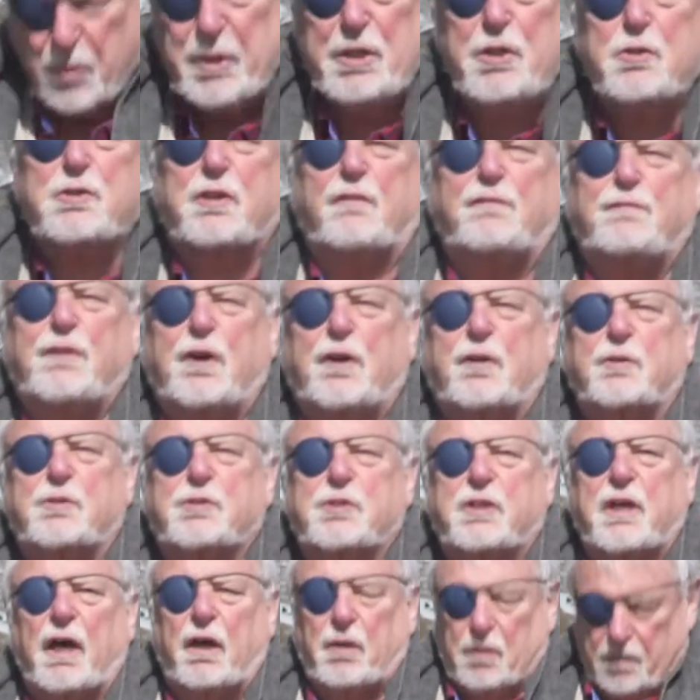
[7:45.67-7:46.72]
we use a photo
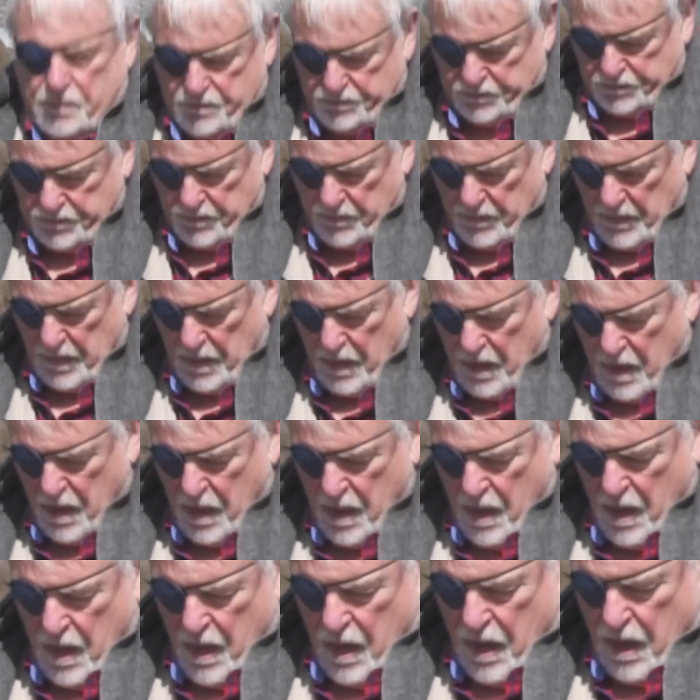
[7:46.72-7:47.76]
scale.
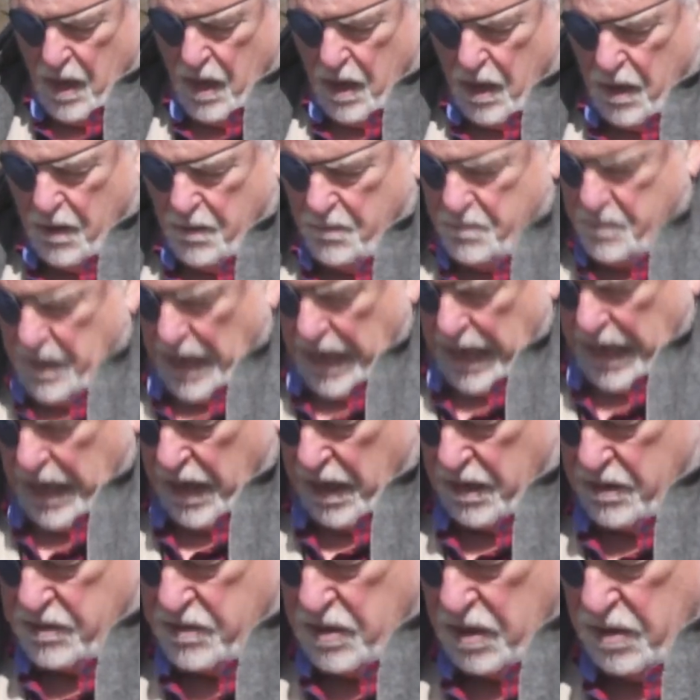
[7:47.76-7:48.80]

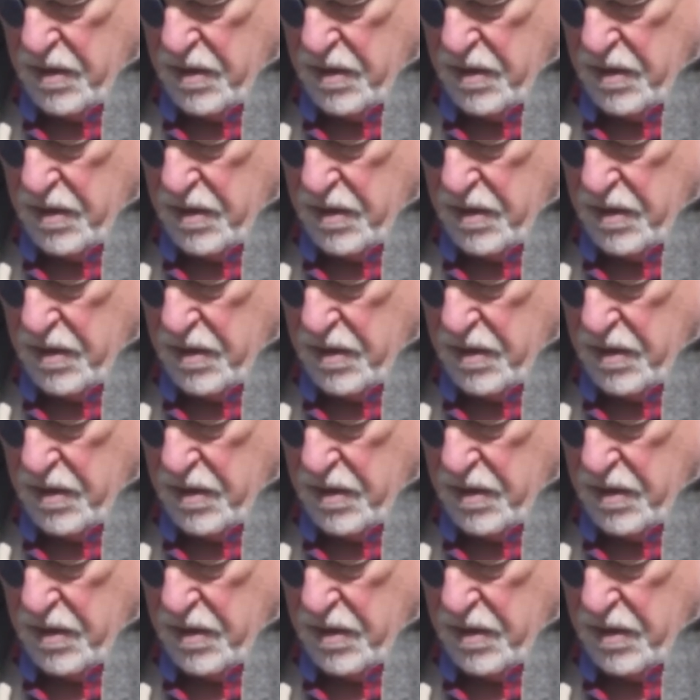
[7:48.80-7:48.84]
And